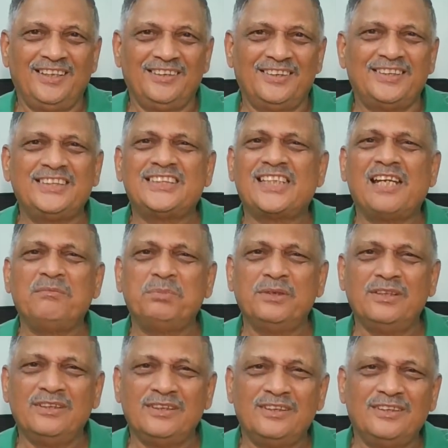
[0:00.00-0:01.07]
The
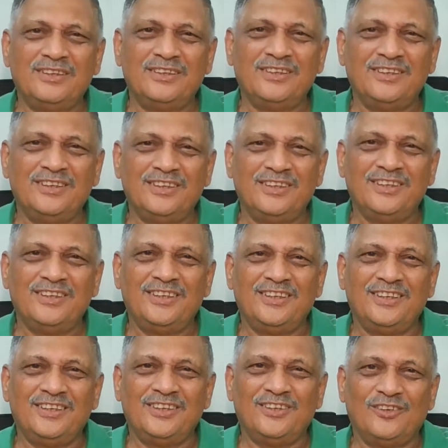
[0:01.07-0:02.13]
disciple
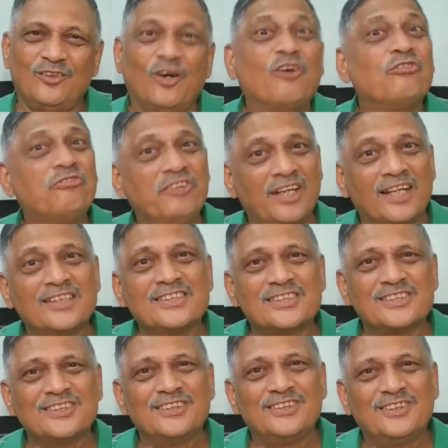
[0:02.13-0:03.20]
of Vyas
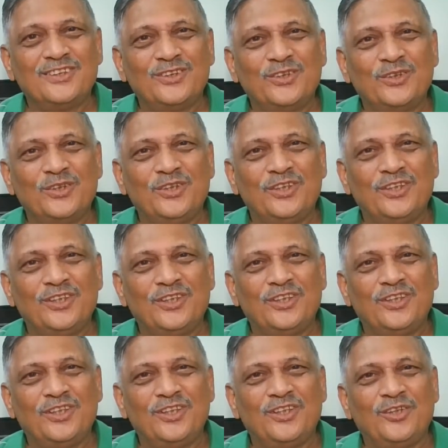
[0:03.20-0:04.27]

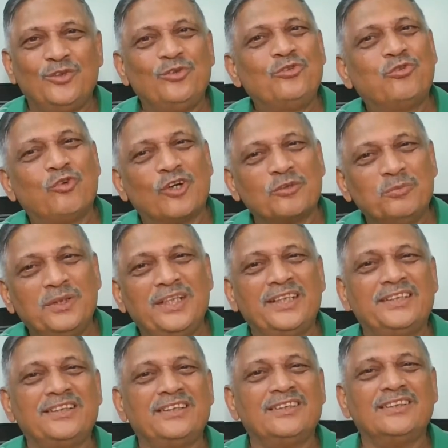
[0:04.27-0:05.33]
who
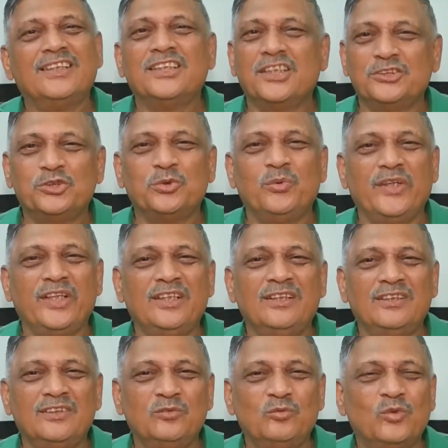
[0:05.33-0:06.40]
formulated the Yajurved
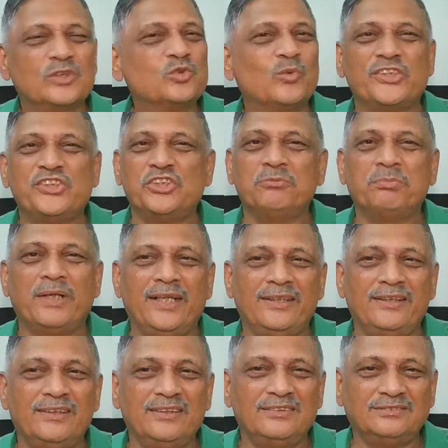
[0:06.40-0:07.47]
was Vaishampayan.